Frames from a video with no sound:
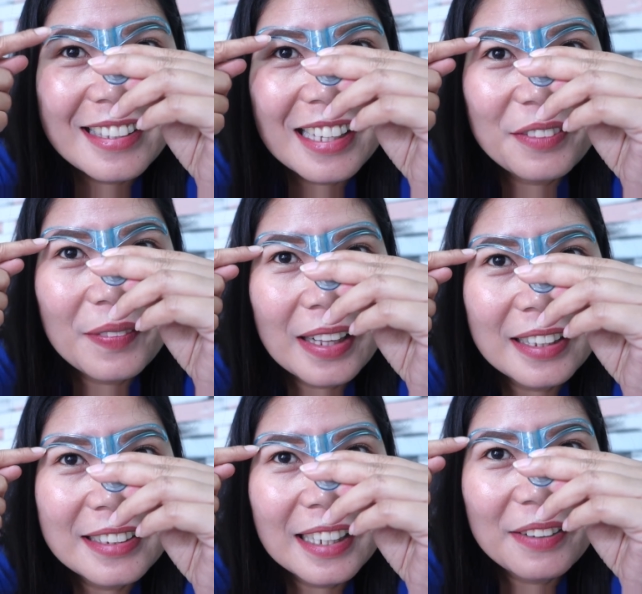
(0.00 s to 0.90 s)
not
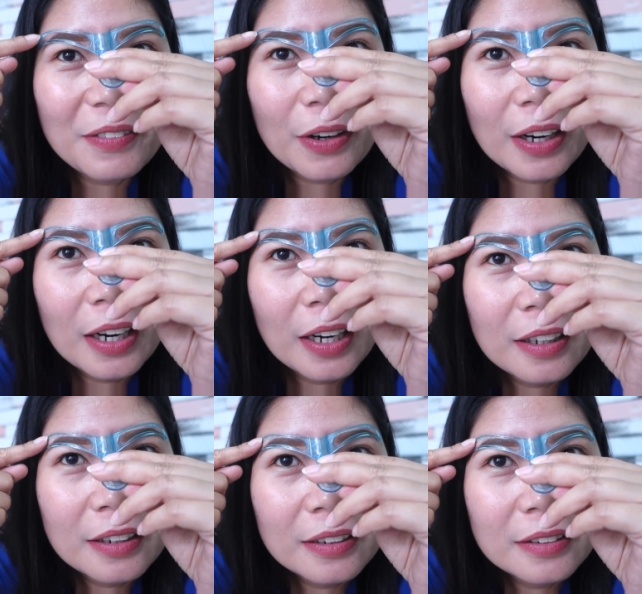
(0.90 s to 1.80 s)
balanced anymore.
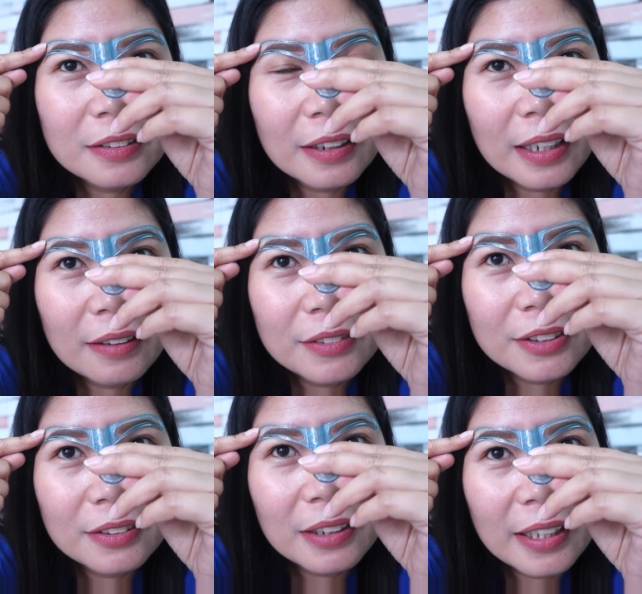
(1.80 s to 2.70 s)
So I have
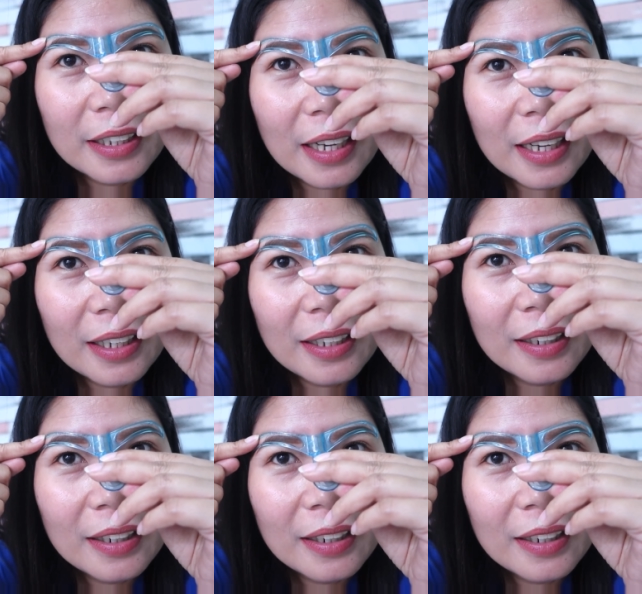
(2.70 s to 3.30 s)
to do like that.